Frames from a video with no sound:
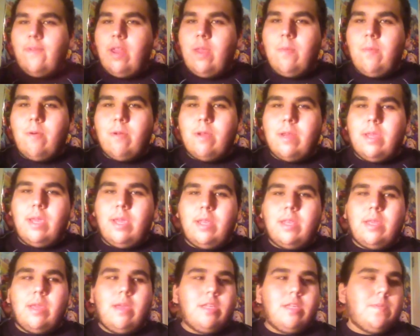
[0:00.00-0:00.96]
any more
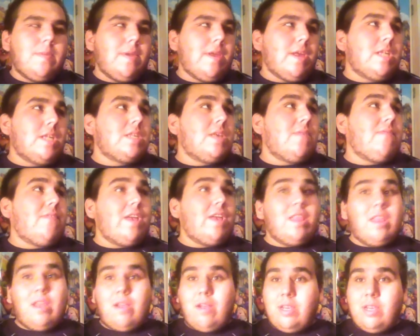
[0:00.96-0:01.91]
details because if
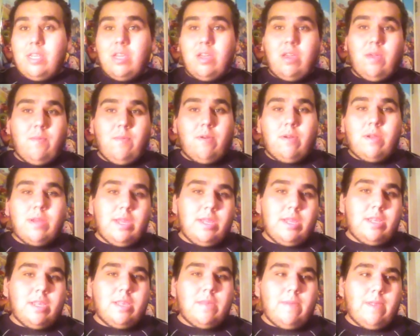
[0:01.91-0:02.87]
I literally tell you more
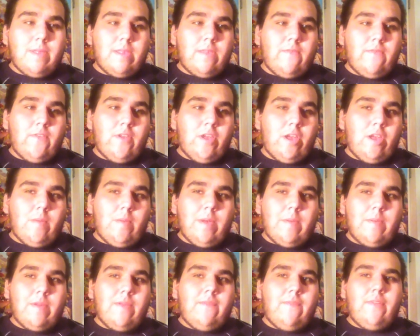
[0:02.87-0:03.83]
details about this film,
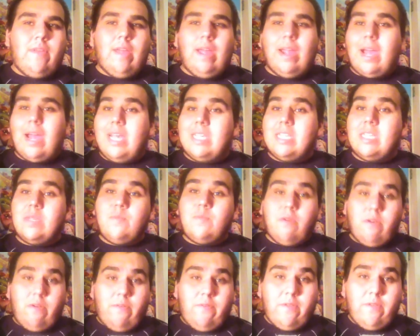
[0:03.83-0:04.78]
I'm gonna feel like I
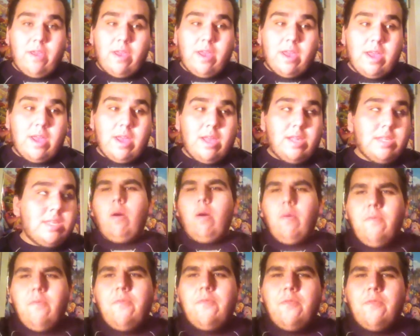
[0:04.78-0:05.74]
spoil for you guys.
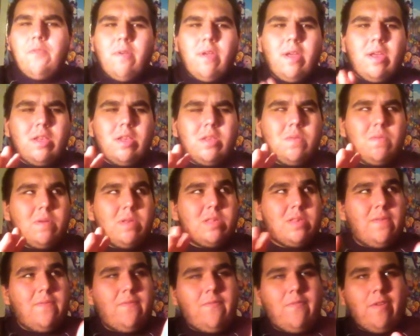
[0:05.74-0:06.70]
Homefront
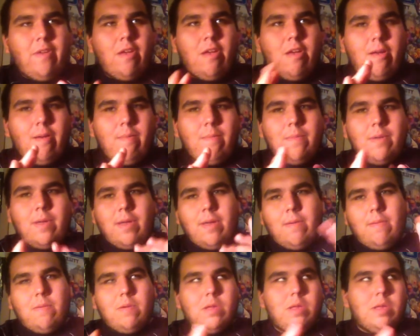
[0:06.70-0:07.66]
was a film
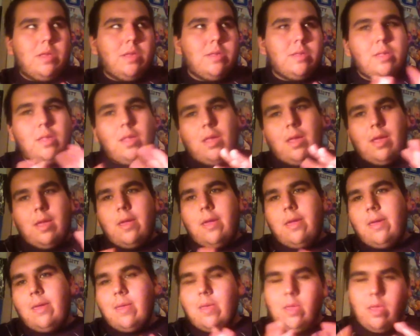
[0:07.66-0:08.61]
I was
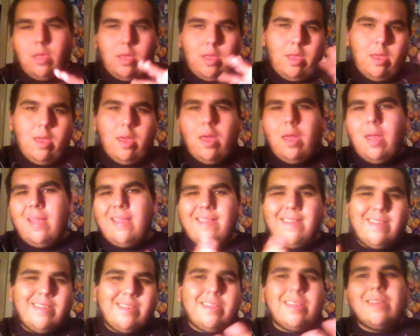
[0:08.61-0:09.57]
like, eh,
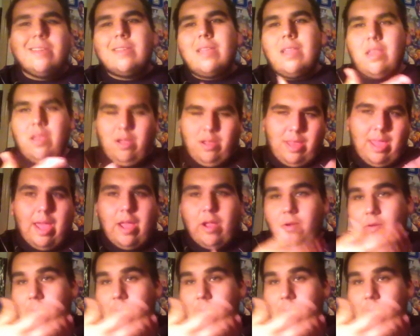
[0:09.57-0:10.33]
this doesn't look that